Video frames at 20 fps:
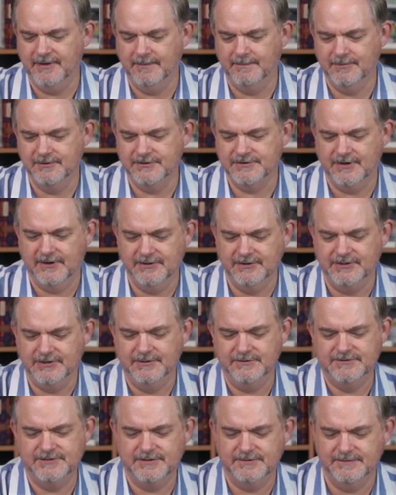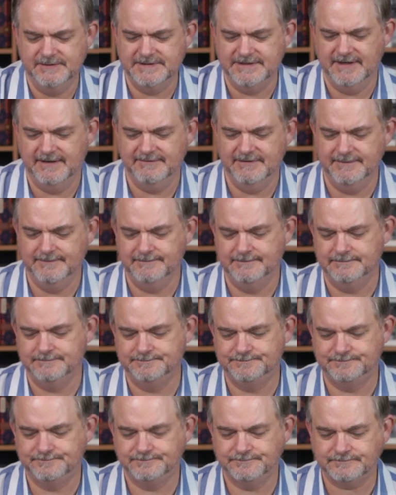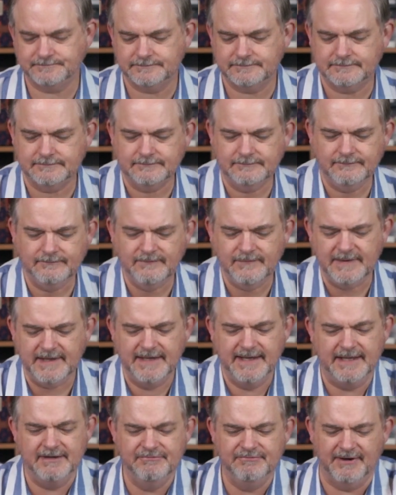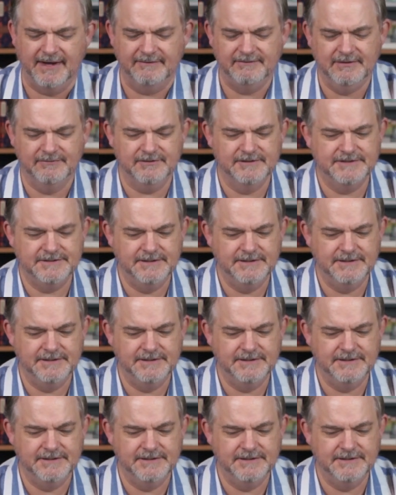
numbers are Deuce through 7 in 5 different